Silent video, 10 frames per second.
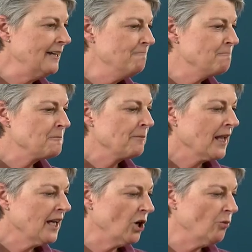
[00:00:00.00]
task
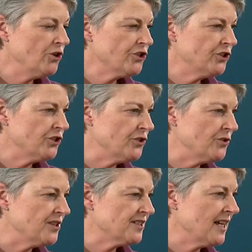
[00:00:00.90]
which they
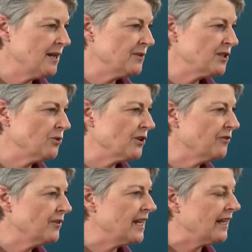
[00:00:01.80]
must present
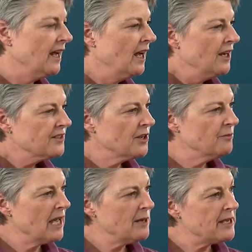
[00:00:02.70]
to the rest of the
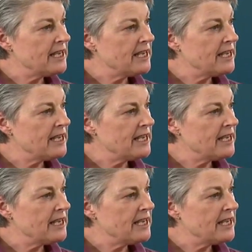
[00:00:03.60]
group.